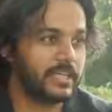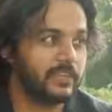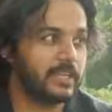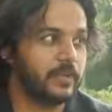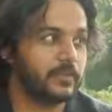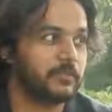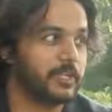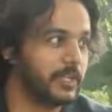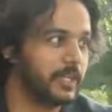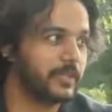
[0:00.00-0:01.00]
anywhere out of
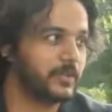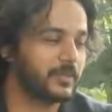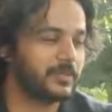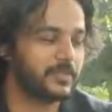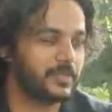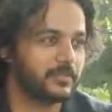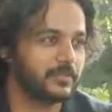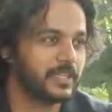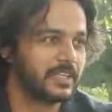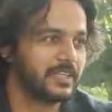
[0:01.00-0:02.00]
India. You know, it's sort of